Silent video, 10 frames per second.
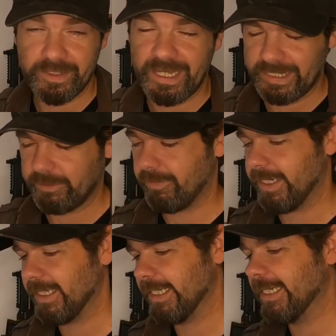that
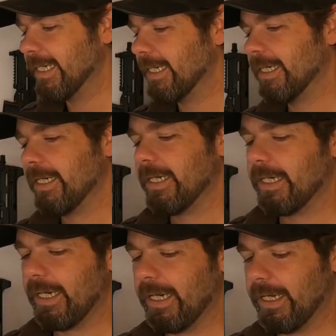greatly.
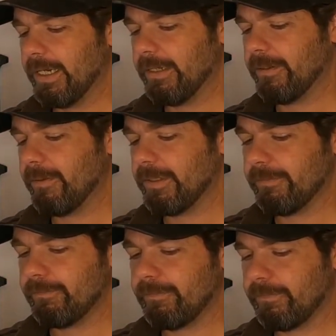To
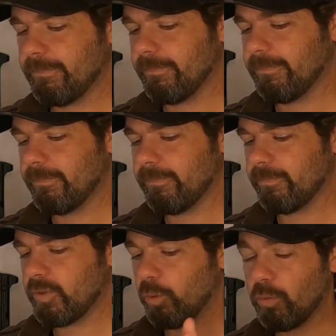
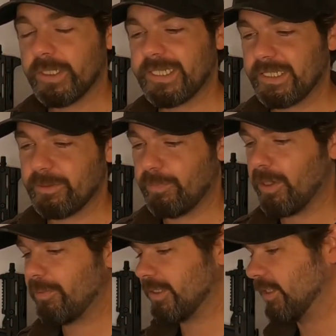all intents and
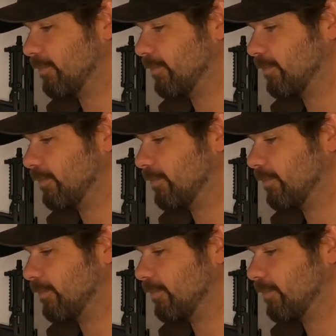purposes,